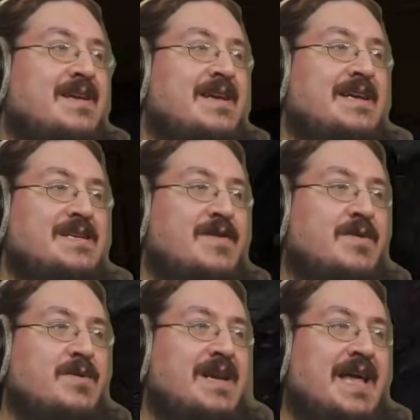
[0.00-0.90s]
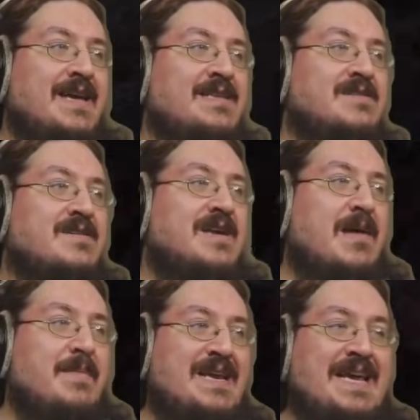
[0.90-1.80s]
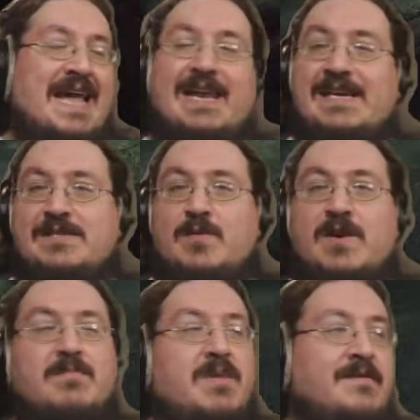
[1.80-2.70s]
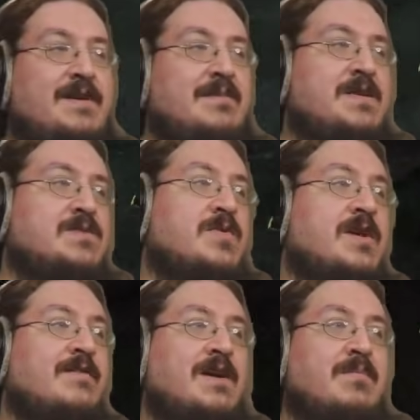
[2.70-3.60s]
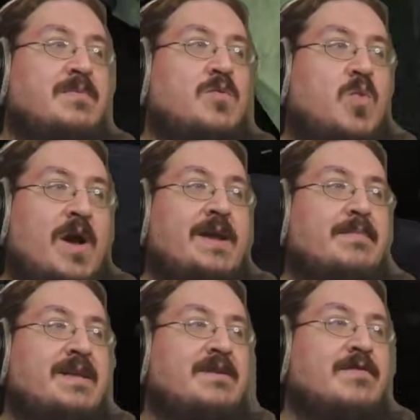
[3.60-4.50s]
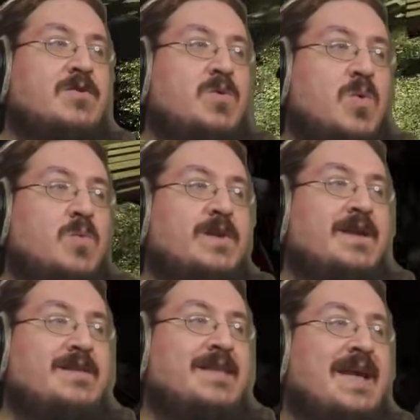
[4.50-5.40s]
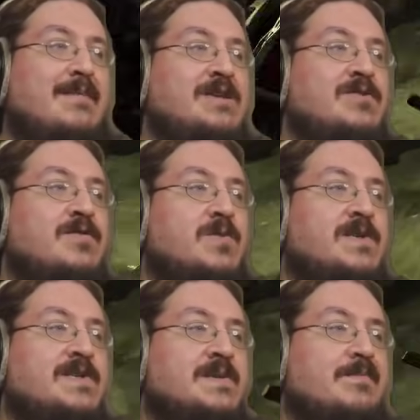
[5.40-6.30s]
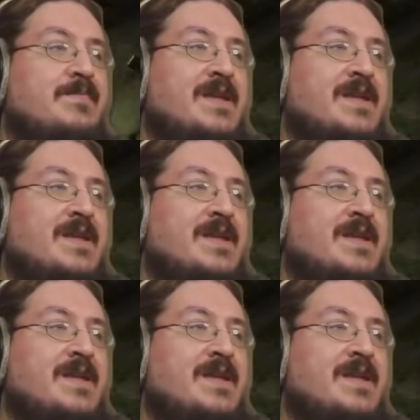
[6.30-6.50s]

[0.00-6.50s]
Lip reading: It is very reliant on how many allies we are buffing, because we're giving up quite a bit of our own damage, of course.